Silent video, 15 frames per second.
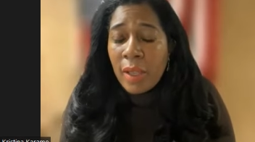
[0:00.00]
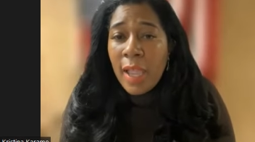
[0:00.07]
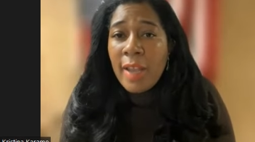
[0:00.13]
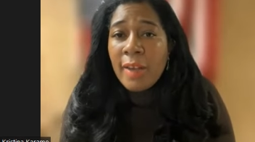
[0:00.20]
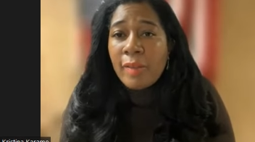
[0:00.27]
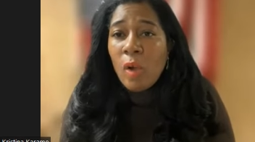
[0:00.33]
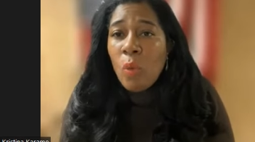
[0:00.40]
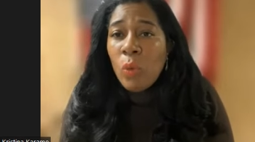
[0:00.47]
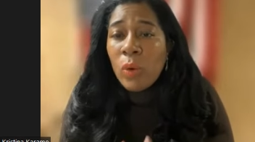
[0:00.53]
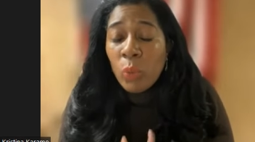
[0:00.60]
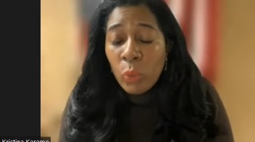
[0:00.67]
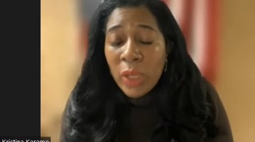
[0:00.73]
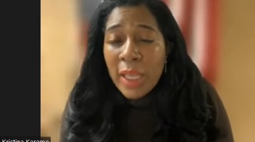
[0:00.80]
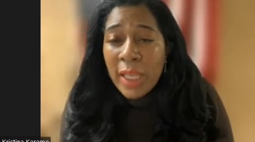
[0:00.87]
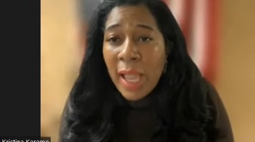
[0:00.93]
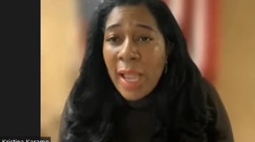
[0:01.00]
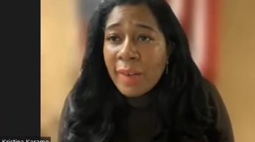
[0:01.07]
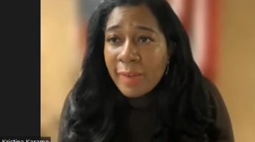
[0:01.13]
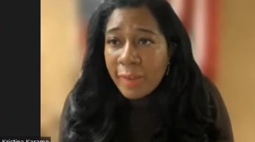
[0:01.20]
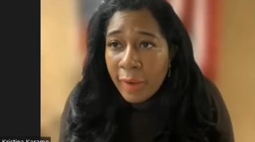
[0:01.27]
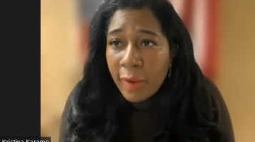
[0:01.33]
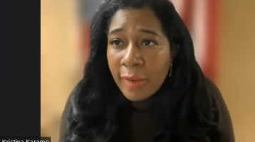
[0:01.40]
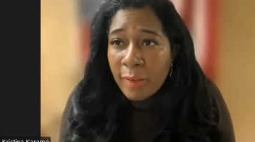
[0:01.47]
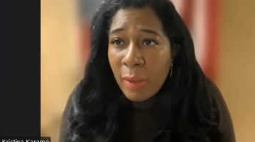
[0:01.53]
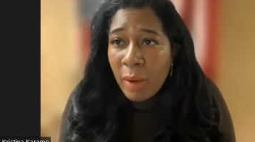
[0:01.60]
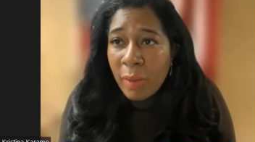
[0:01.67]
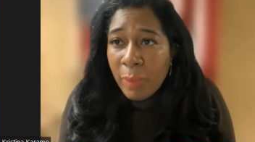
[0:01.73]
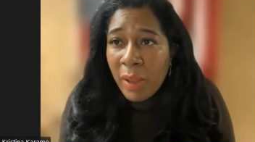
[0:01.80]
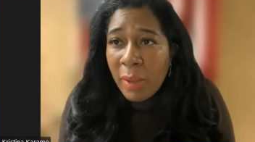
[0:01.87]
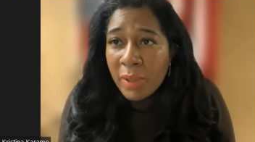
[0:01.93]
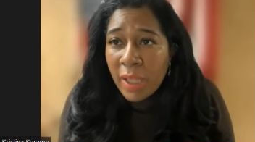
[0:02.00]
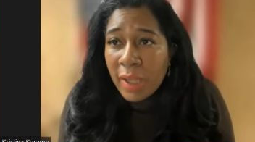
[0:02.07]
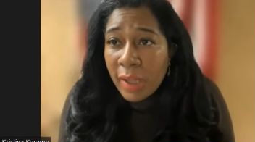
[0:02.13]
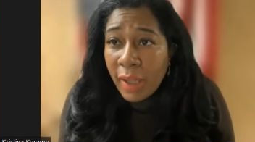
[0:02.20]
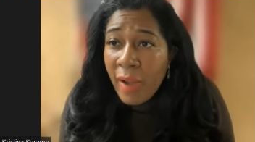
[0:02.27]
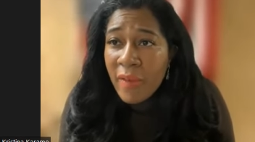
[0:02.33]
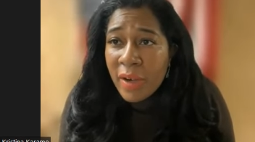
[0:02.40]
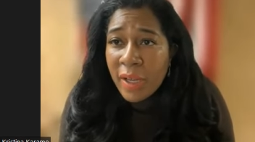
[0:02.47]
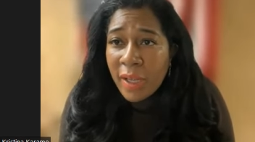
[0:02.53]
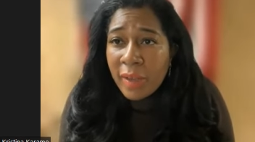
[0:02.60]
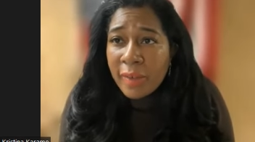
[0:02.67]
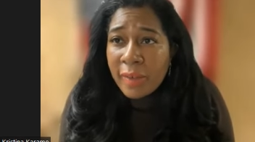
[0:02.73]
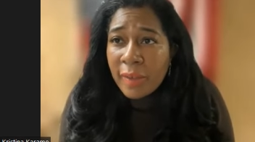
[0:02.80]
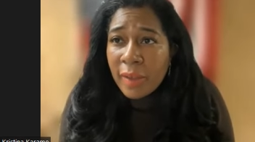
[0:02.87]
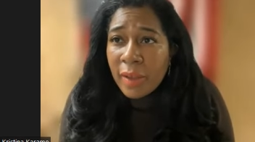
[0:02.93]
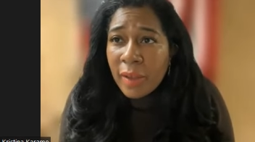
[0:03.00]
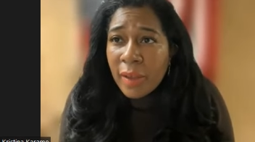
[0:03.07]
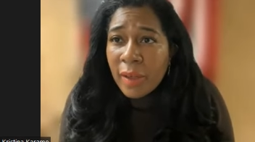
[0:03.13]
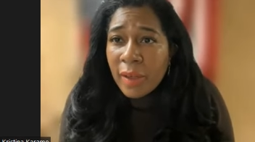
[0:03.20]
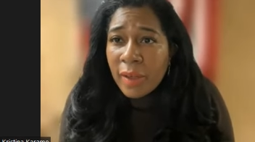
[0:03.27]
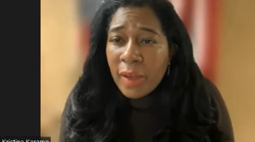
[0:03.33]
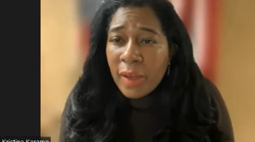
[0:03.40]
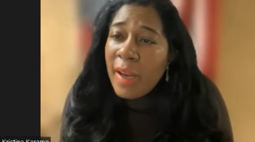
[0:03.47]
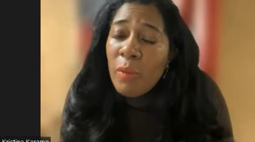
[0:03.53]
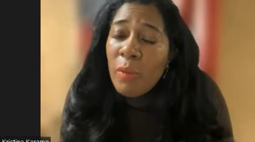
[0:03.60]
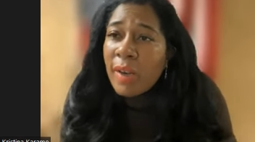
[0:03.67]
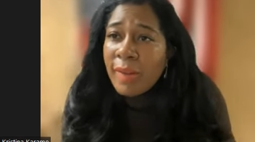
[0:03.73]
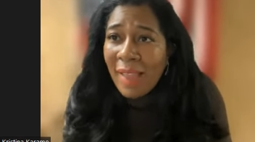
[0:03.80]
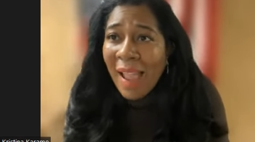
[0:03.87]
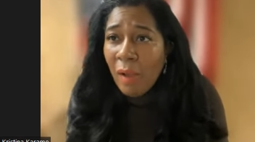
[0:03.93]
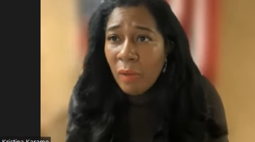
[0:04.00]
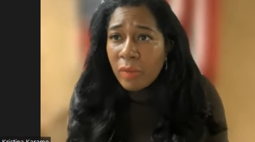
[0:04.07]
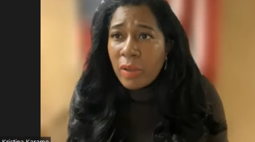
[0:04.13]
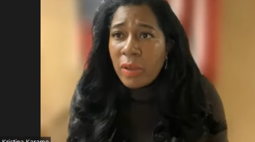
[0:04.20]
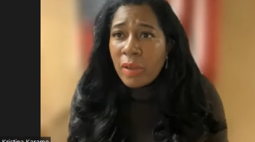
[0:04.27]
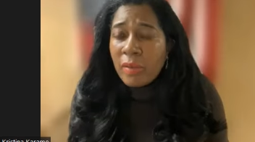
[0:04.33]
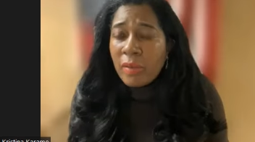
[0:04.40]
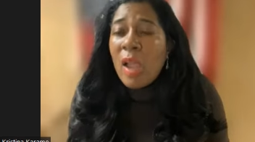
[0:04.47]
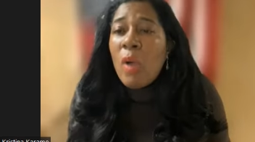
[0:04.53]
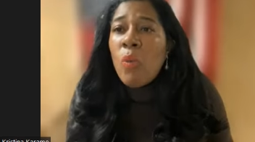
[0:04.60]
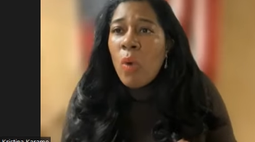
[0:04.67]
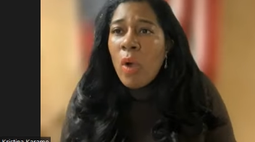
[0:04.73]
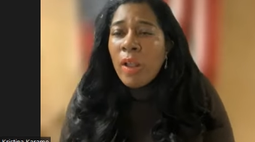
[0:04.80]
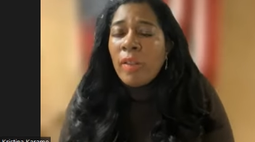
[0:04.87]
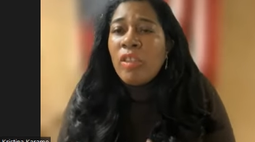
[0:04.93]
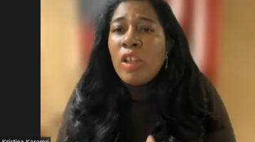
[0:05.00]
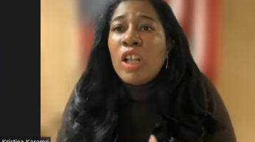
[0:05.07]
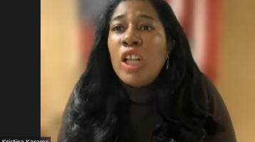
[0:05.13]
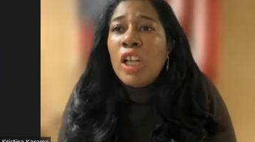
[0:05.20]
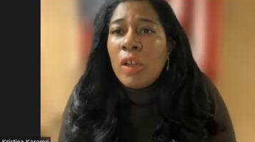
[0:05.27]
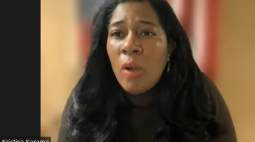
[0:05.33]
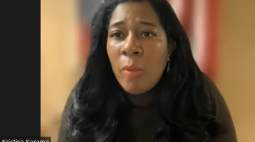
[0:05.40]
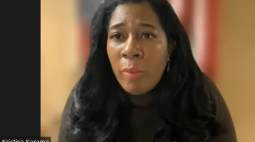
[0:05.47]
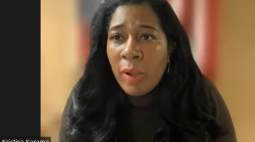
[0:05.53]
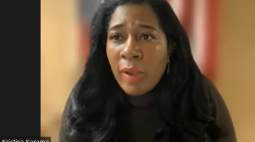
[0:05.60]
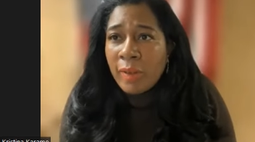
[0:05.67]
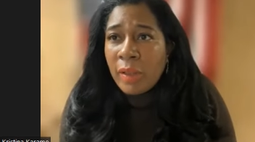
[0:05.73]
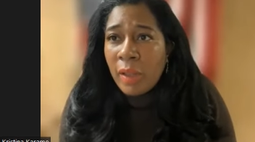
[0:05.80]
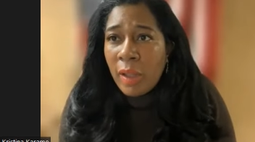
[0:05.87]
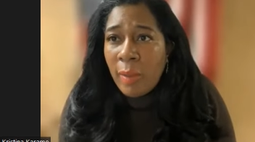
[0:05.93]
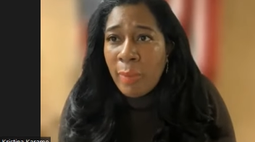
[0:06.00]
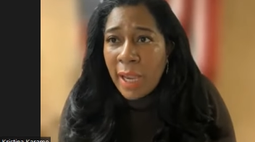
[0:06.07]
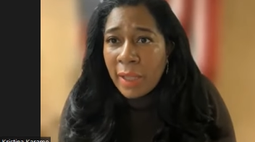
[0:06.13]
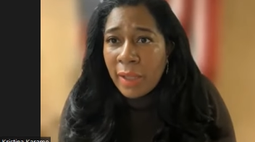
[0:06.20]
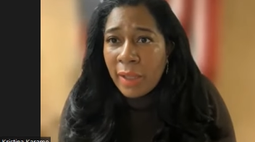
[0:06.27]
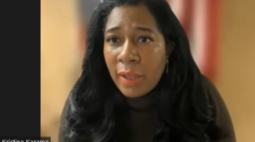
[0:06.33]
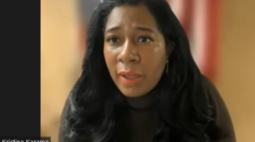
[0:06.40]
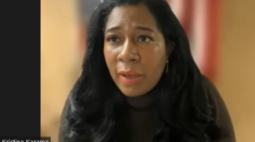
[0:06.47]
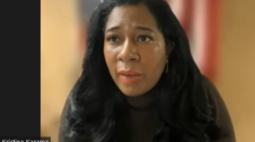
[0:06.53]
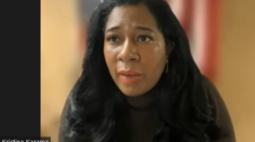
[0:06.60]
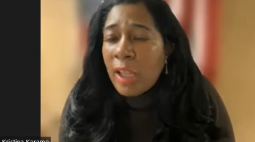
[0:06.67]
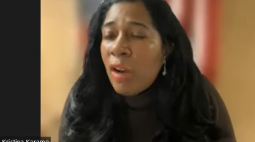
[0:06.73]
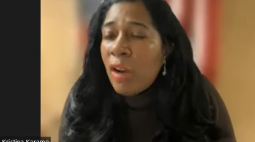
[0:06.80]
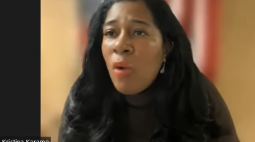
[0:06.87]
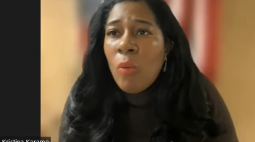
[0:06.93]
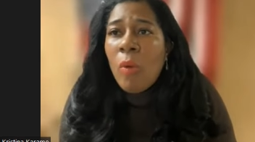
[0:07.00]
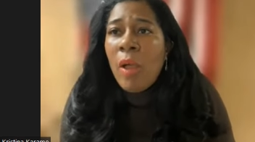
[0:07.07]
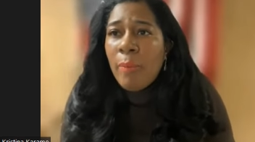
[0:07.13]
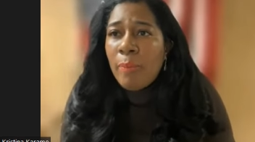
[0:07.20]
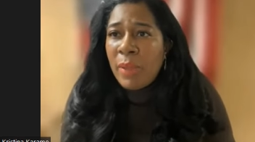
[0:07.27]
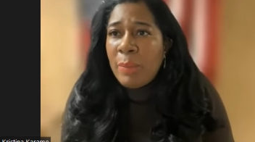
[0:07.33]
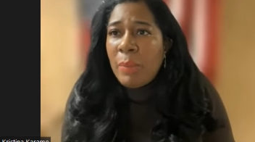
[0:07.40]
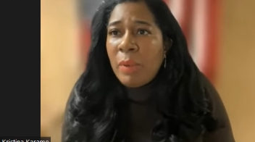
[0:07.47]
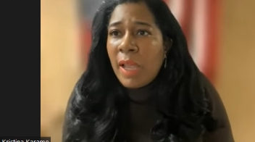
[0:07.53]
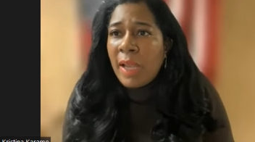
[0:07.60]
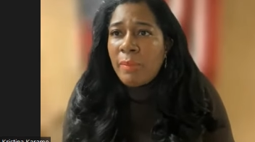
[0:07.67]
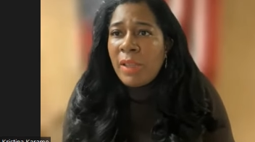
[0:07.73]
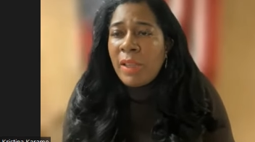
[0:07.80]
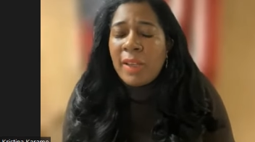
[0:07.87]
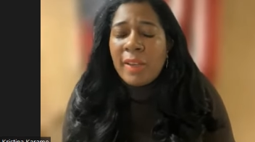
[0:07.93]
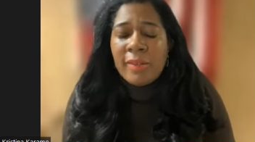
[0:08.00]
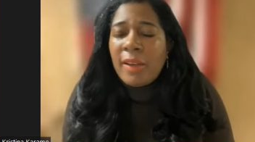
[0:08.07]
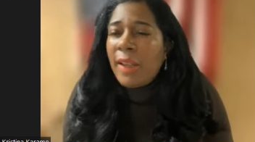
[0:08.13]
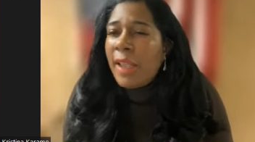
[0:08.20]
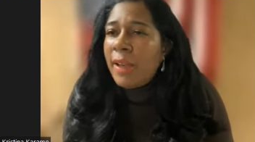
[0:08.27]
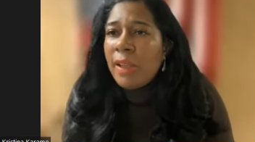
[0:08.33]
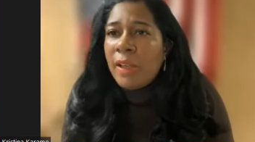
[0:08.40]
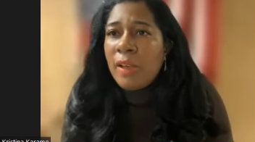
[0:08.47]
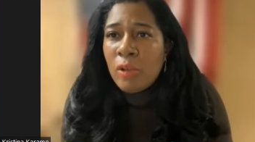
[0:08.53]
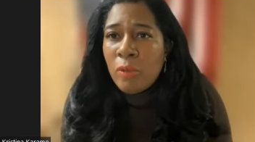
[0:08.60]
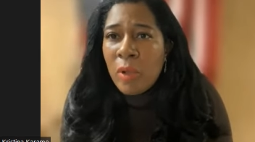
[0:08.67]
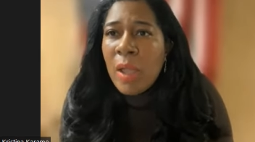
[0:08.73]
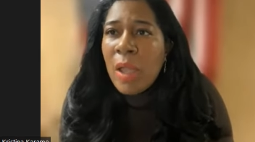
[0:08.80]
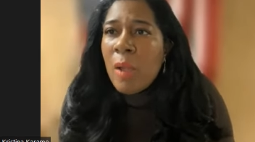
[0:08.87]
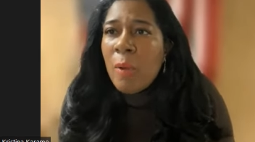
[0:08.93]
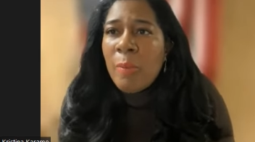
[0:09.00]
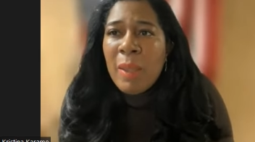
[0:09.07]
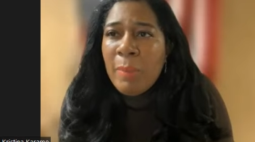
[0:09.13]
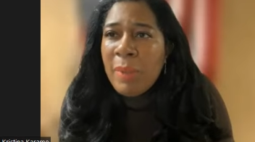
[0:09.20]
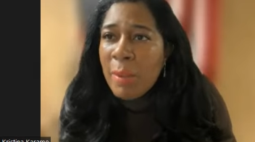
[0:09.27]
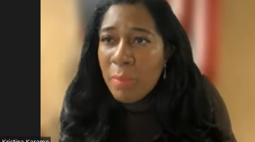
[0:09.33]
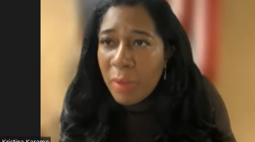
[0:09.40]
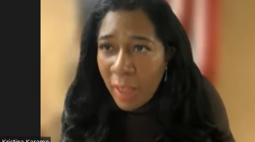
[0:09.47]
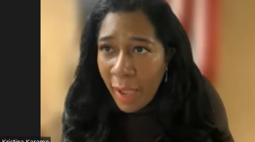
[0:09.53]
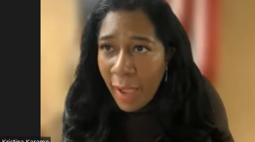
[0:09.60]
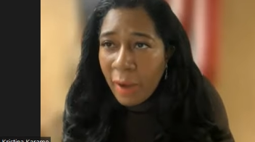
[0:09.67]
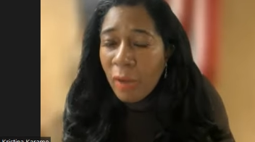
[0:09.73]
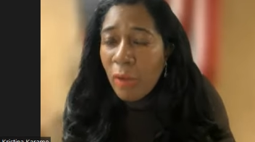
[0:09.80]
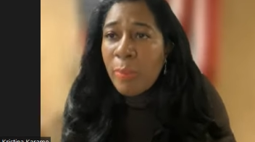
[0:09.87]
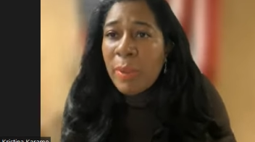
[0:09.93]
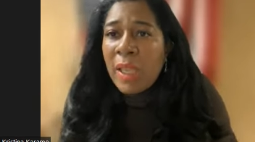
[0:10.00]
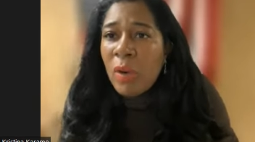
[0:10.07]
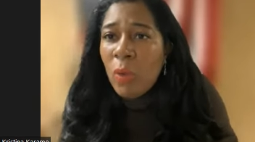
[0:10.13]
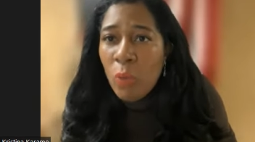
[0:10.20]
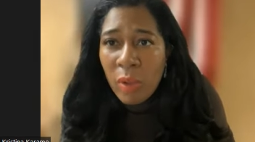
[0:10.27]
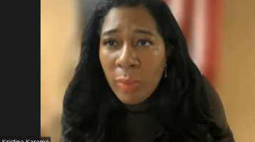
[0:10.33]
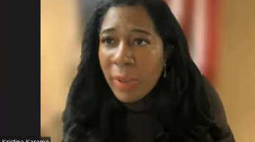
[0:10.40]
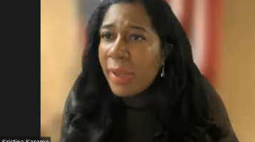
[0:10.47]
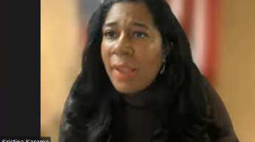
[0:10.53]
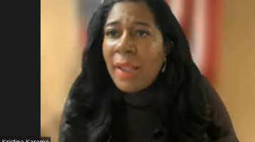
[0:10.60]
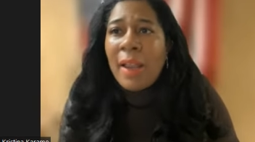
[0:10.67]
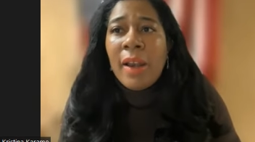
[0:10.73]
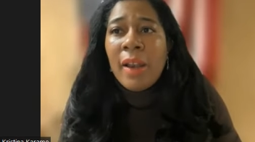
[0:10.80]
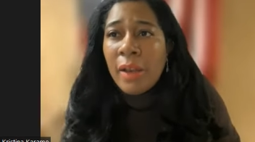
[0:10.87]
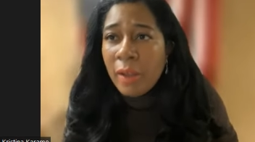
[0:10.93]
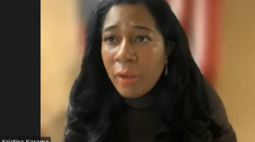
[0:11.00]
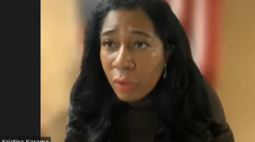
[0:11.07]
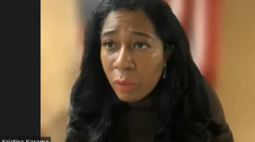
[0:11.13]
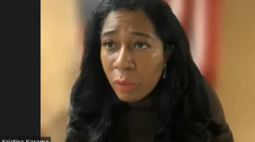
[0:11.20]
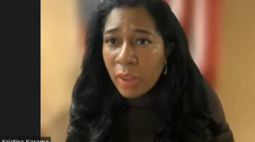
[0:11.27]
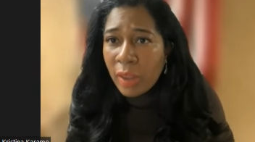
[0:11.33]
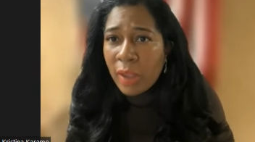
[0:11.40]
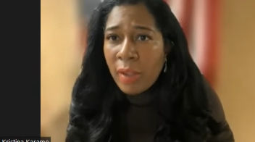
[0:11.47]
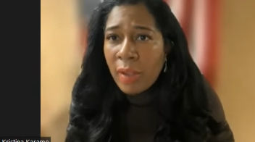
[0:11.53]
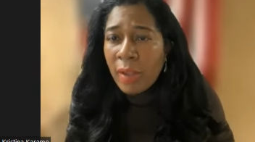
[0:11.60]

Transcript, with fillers: And so when we got serious about Republican governance, now they want us out. They want the good old boys club back in. They don't want people like me. Like I said, I had nothing to do with me being black or being a woman. It ain't got nothing to do with it.